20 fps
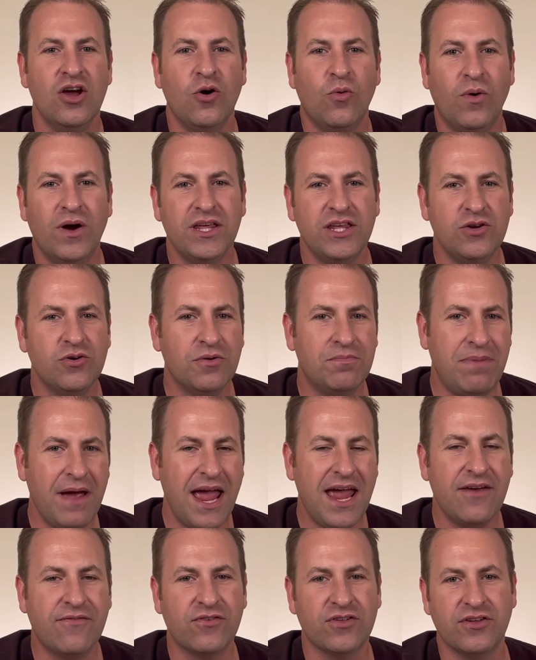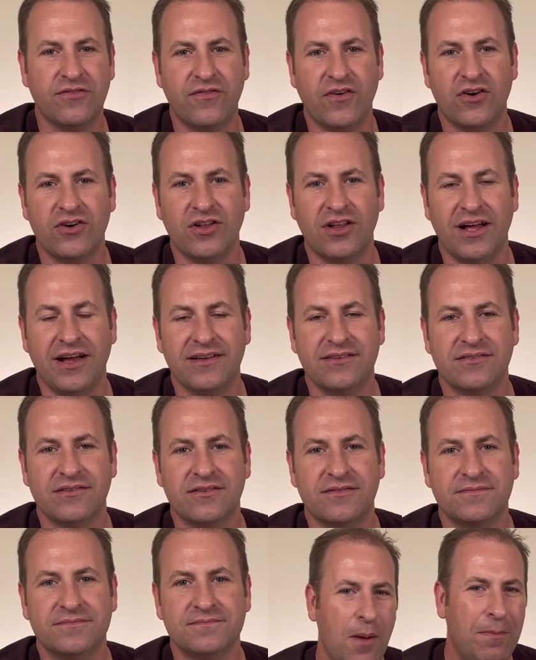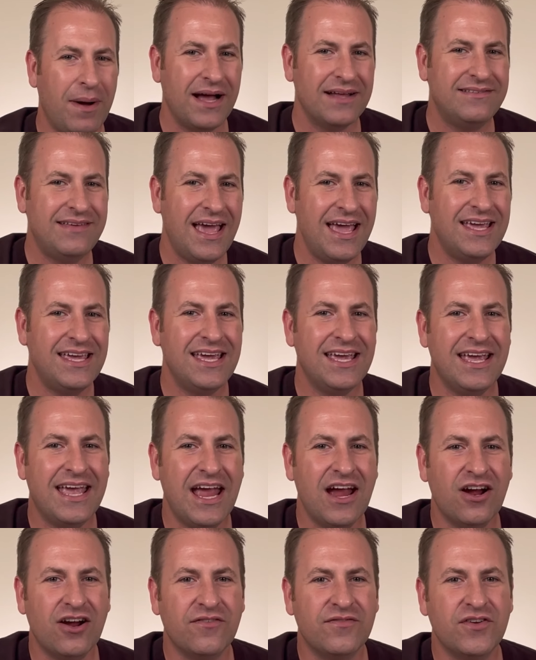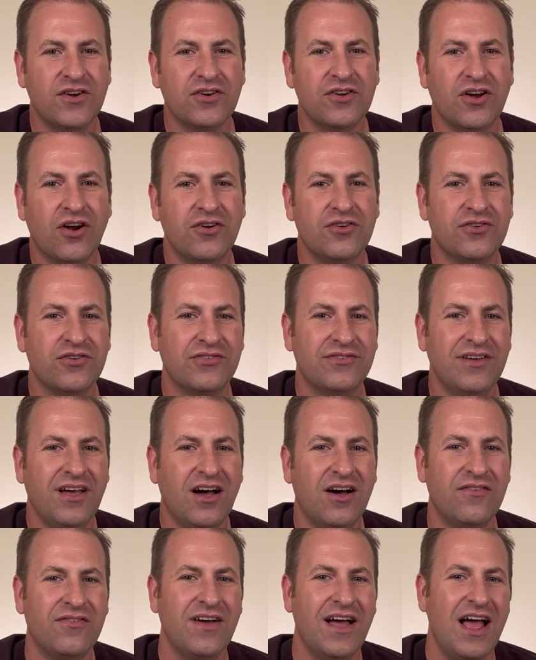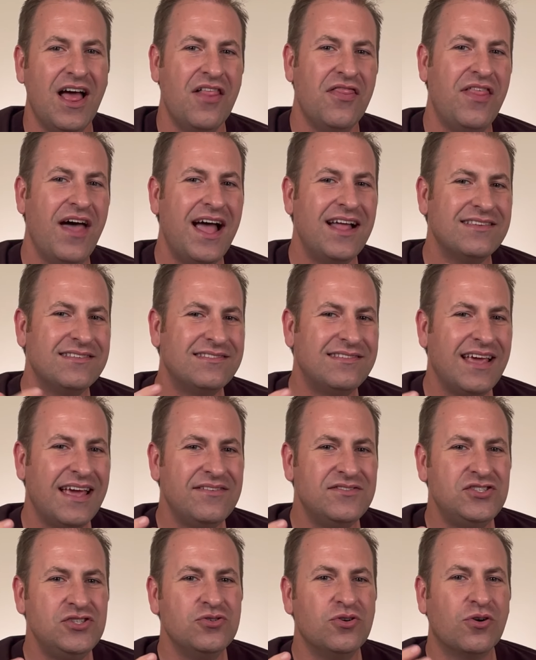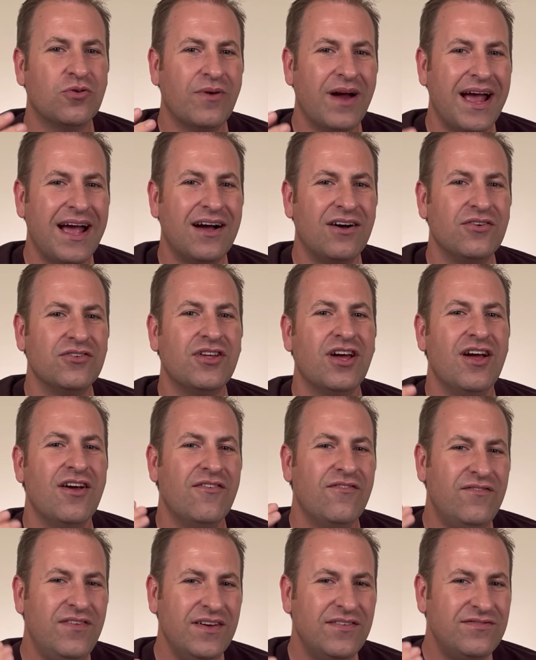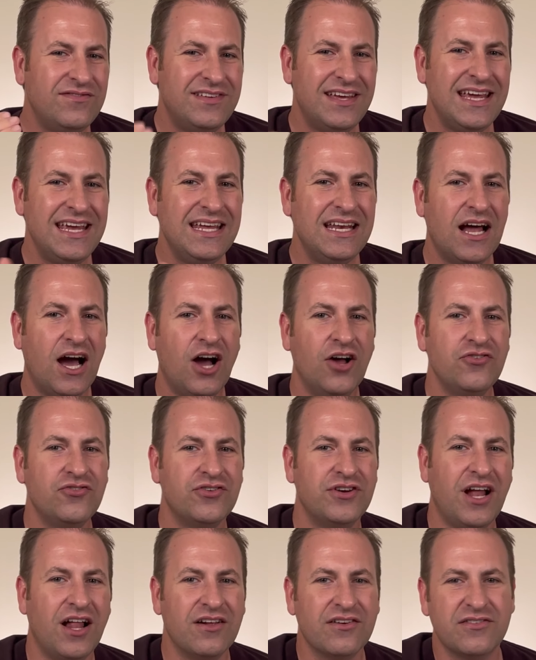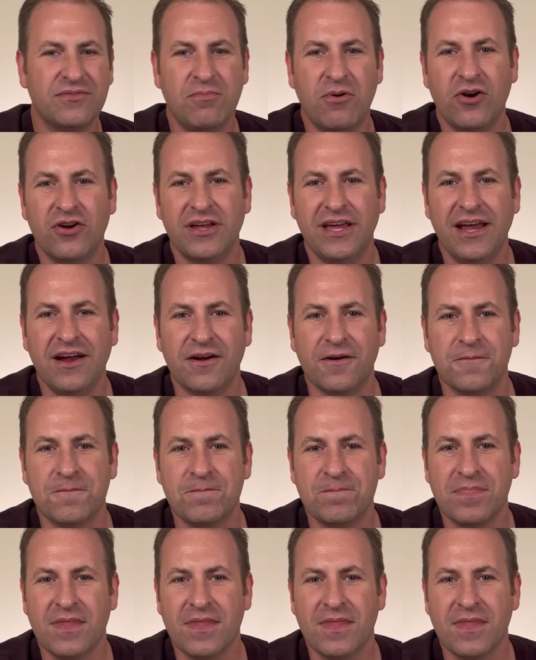what you would pay for the fertilizer. By taking care of your yard yourself, that saves you around $1,500 per year.